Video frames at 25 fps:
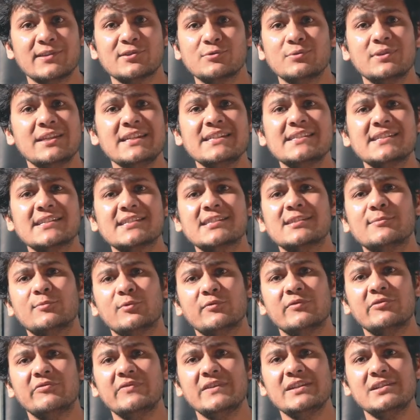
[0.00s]
So these are some
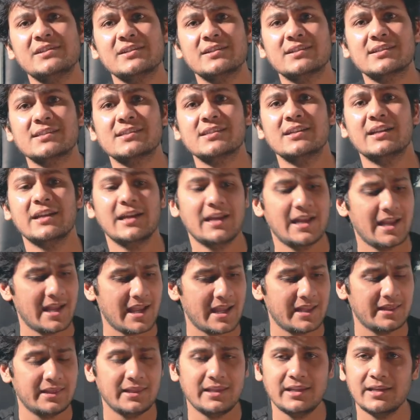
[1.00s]
of the features,
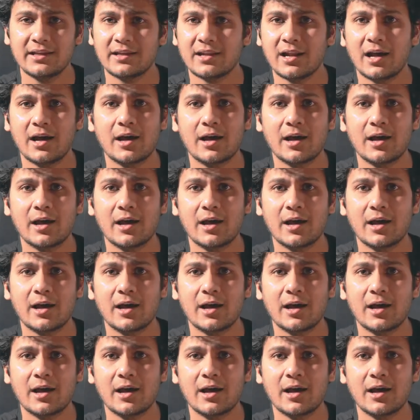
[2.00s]
and there